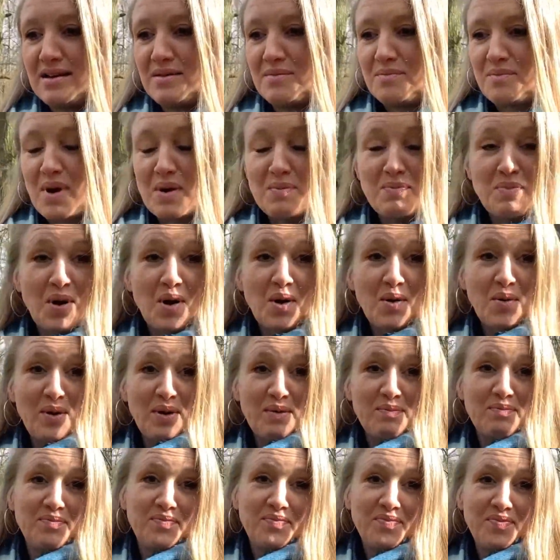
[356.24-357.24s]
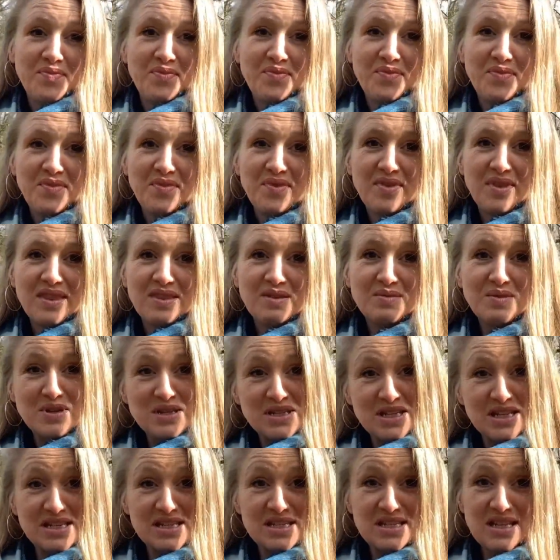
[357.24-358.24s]
my poem,
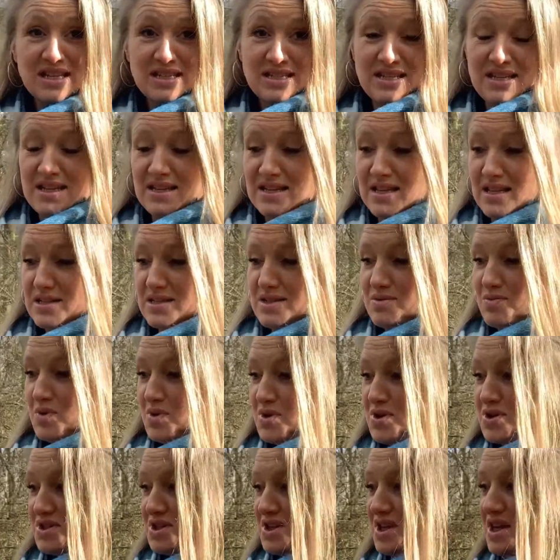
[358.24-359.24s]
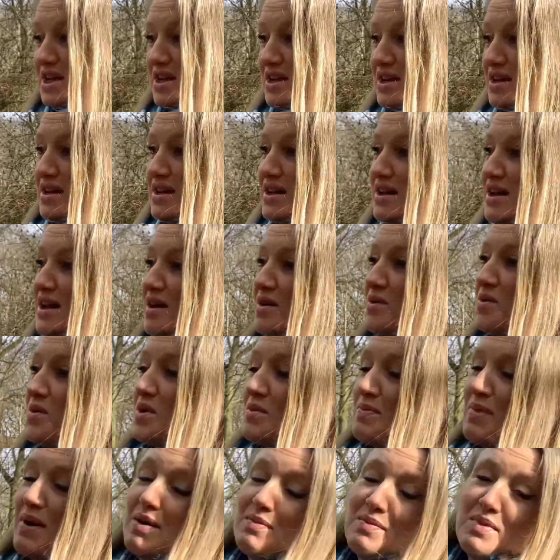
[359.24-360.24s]
which is set in this wood, all
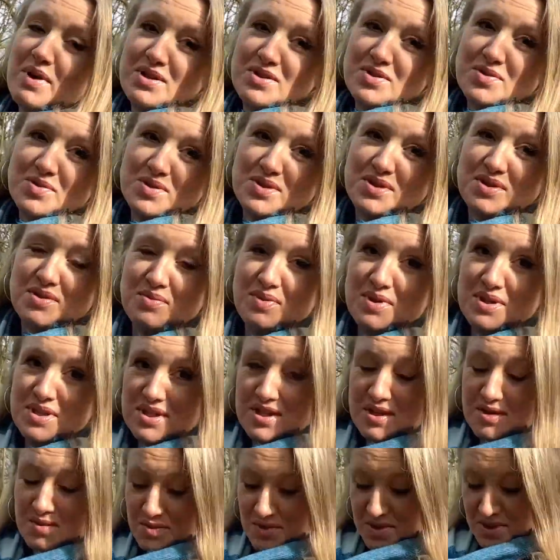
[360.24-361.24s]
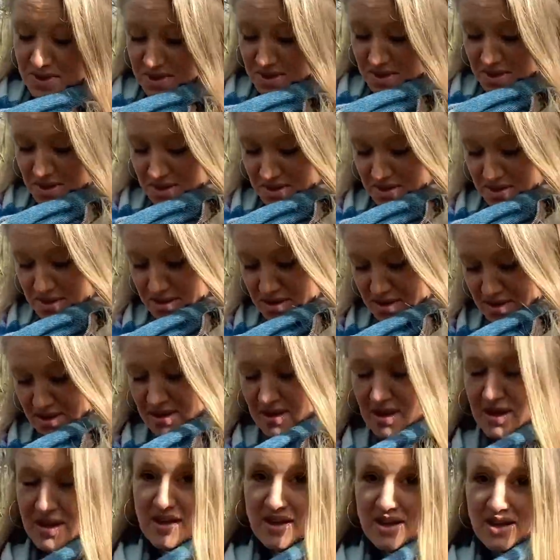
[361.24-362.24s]
about my daughter when she was
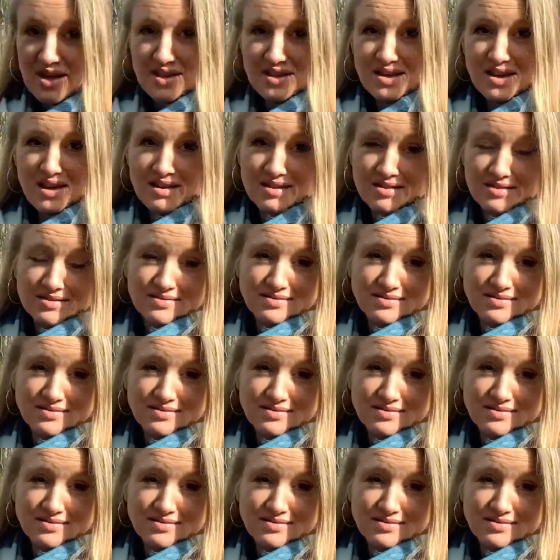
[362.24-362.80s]
young.